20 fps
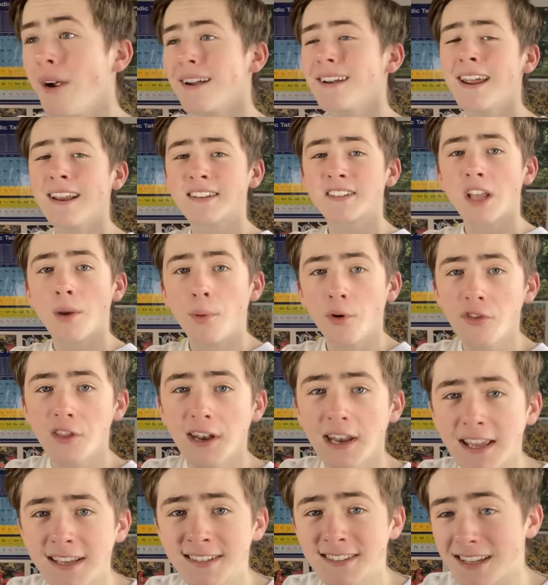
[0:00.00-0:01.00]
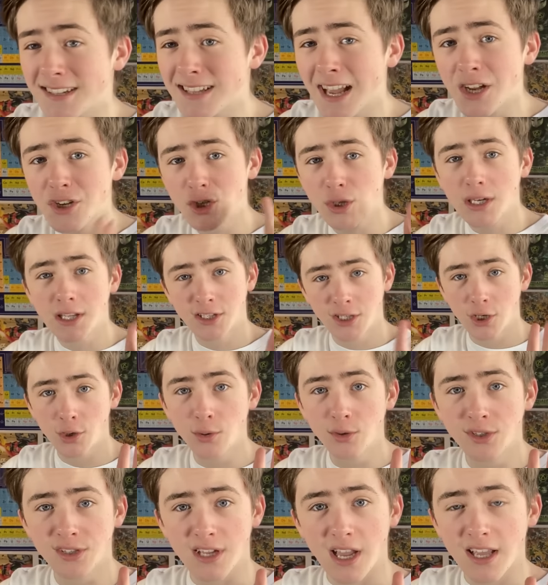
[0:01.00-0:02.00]
Alright, next up on the list is actually
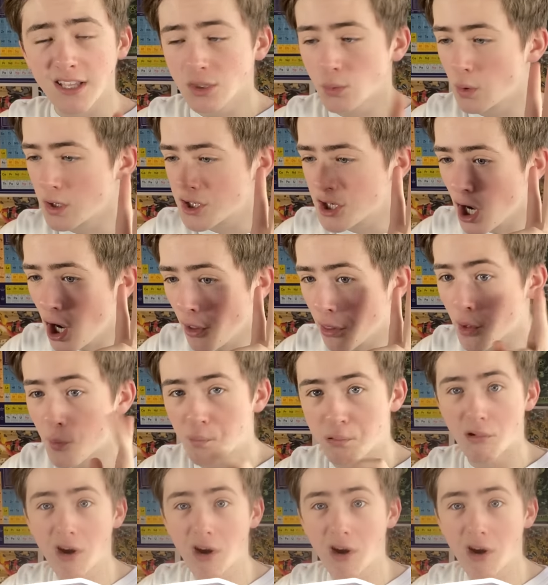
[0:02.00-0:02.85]
two sets, which are the